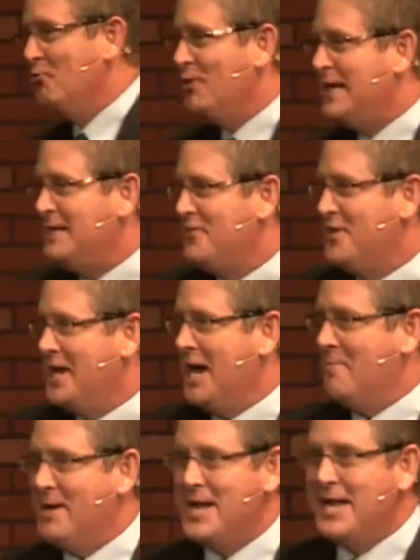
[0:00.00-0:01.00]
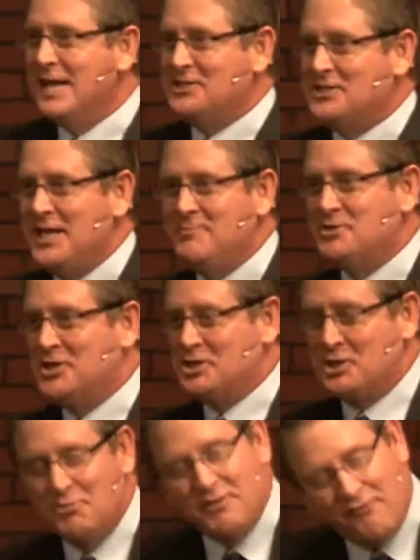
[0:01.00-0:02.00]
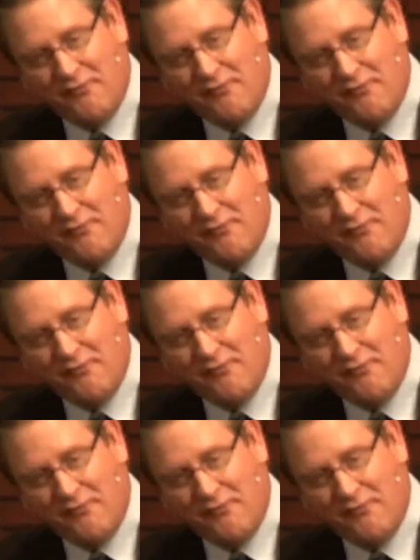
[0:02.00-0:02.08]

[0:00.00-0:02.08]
you read them, it seems just to